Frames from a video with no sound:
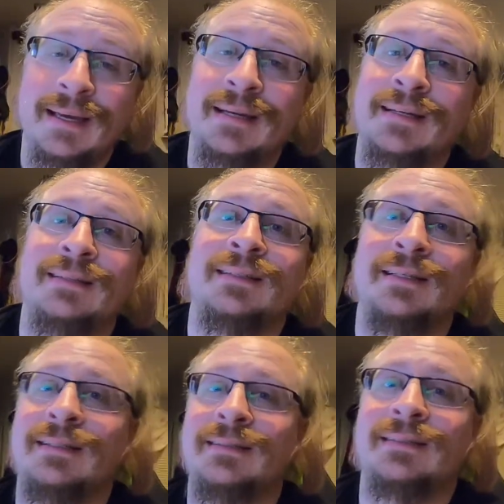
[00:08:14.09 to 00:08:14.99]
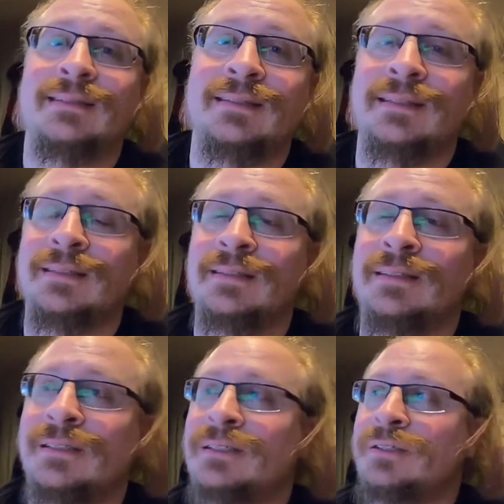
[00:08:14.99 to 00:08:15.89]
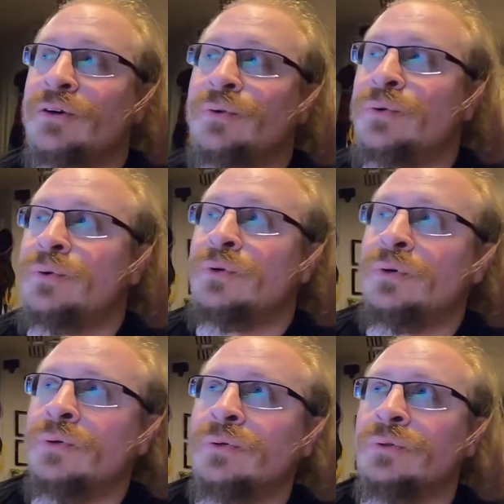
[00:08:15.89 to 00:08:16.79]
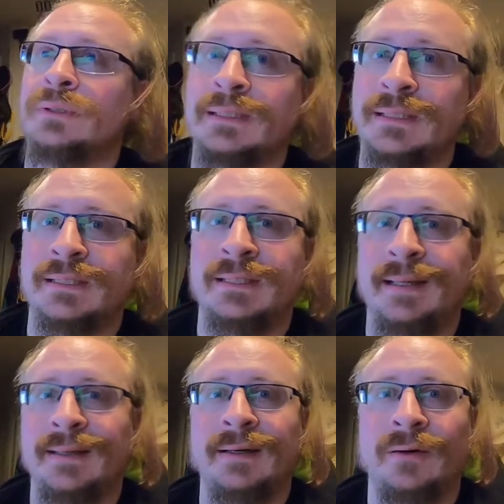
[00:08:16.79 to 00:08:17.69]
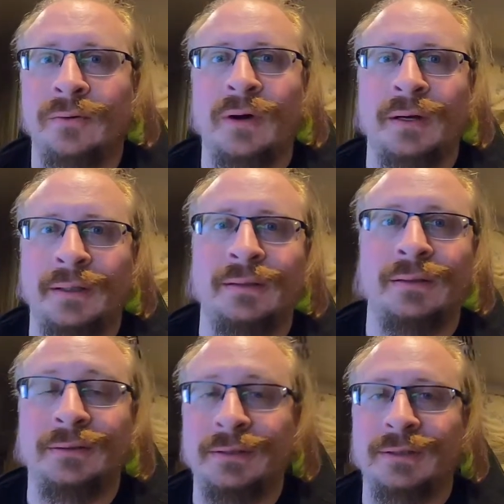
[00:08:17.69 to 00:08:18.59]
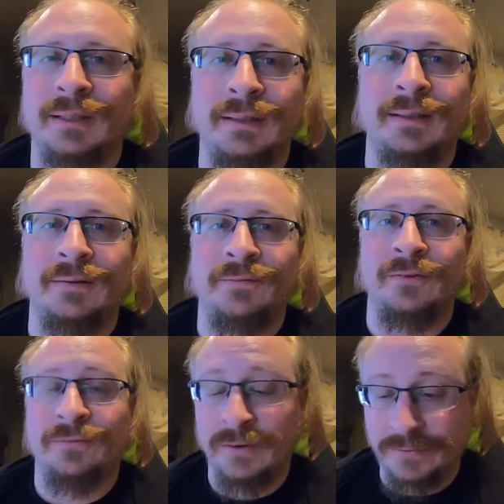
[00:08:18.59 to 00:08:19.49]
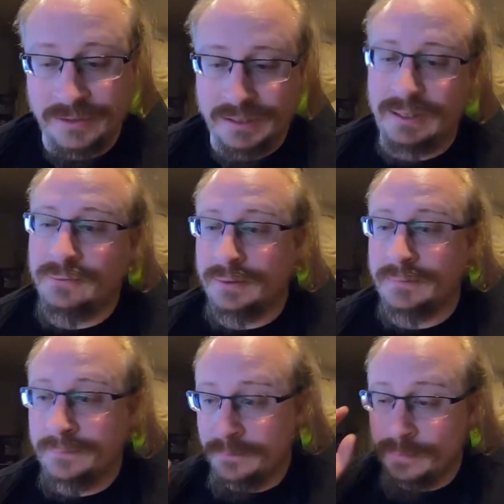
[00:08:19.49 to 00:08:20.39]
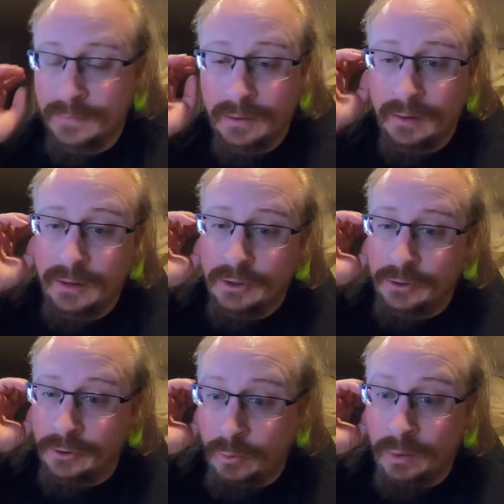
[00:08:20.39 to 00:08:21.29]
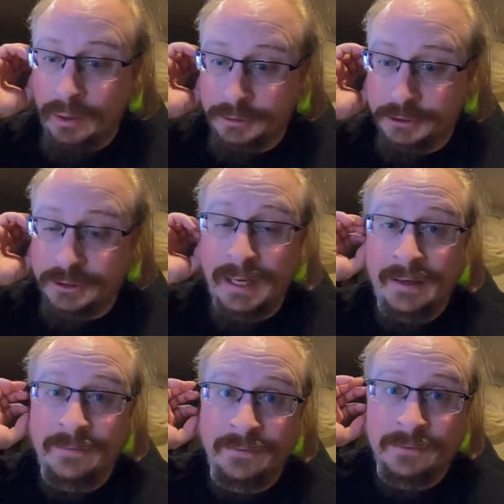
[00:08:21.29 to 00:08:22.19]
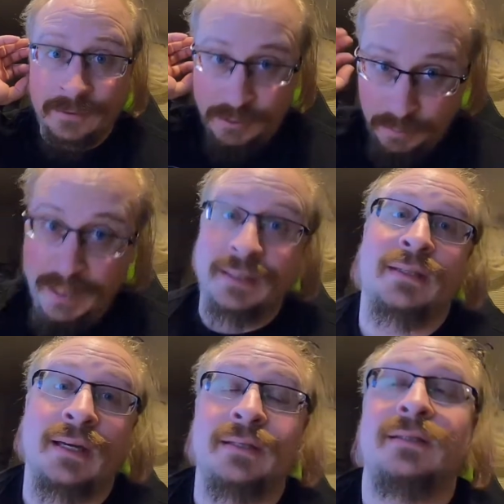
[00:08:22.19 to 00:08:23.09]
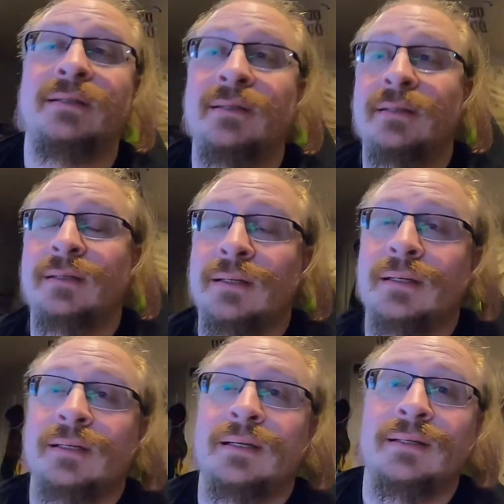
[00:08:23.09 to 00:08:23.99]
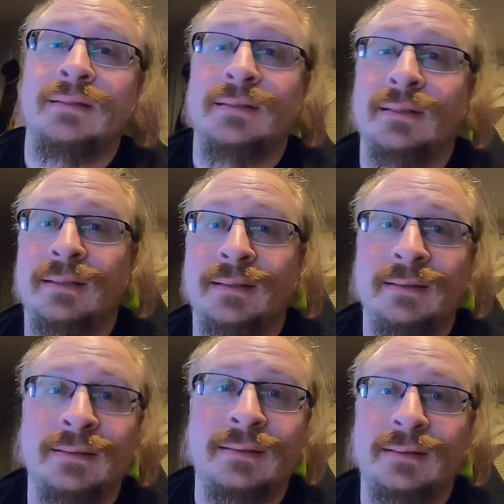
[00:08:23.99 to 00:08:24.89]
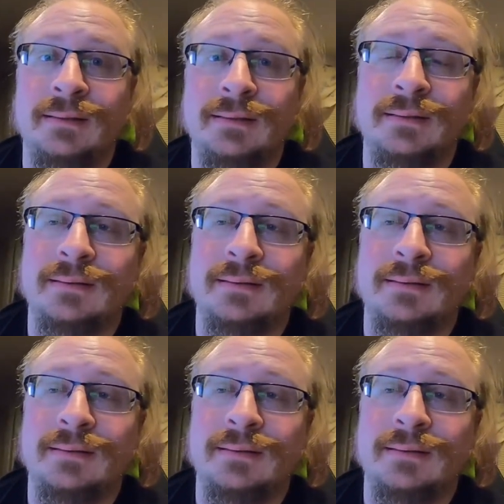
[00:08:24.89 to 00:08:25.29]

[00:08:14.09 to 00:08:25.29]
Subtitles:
it is so cool to see a rocket launch. And if you've never seen one, go watch a SpaceX, because it is,